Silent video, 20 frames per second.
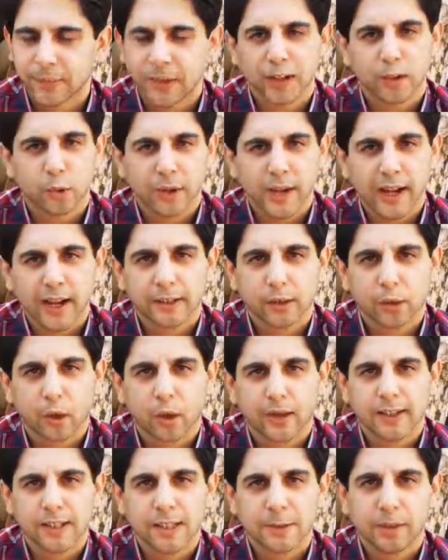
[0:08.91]
and today I
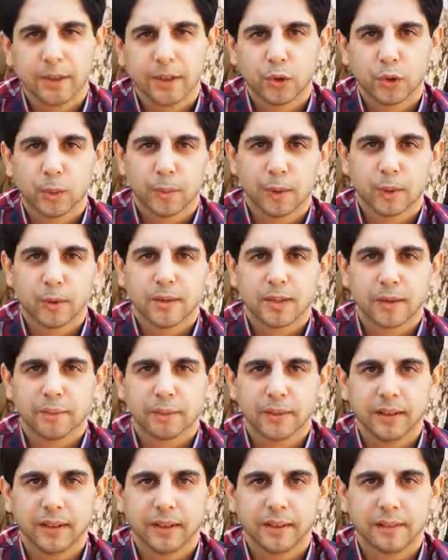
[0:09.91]
thought I'd speak to you about
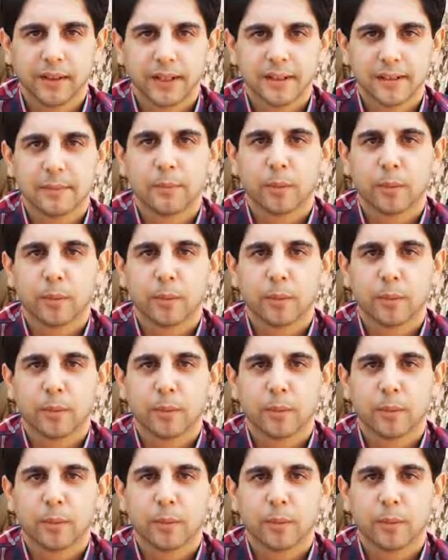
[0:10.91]
something that's